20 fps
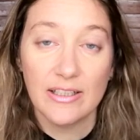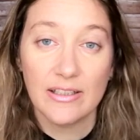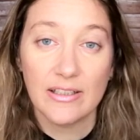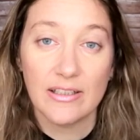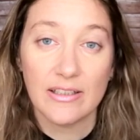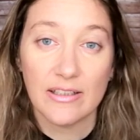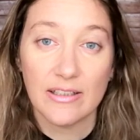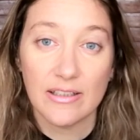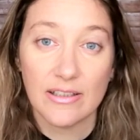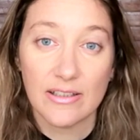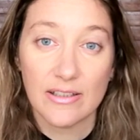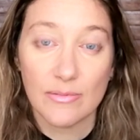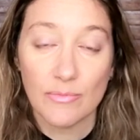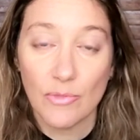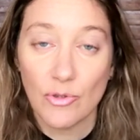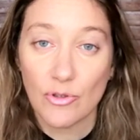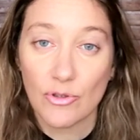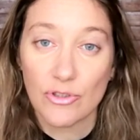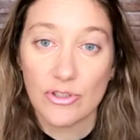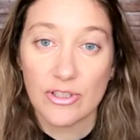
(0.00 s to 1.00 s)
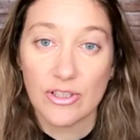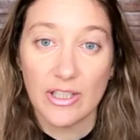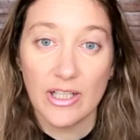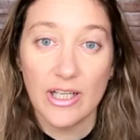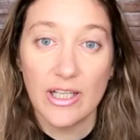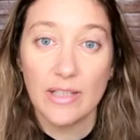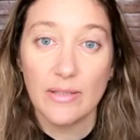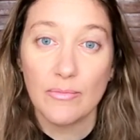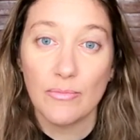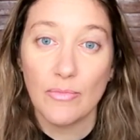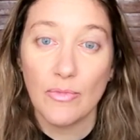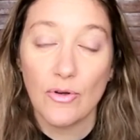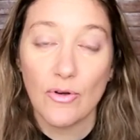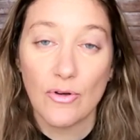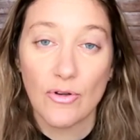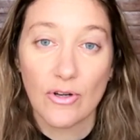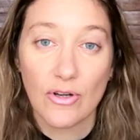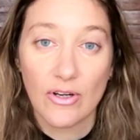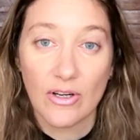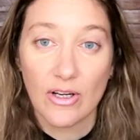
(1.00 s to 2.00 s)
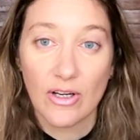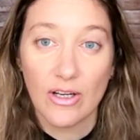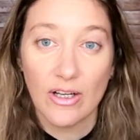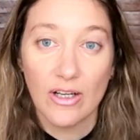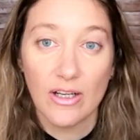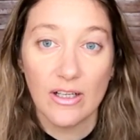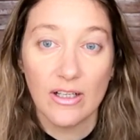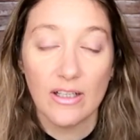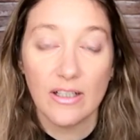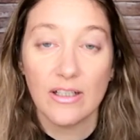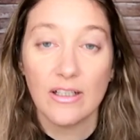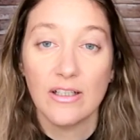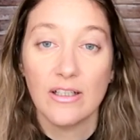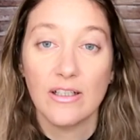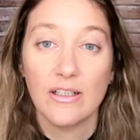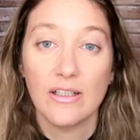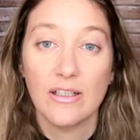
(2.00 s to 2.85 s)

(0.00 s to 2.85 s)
more straight, more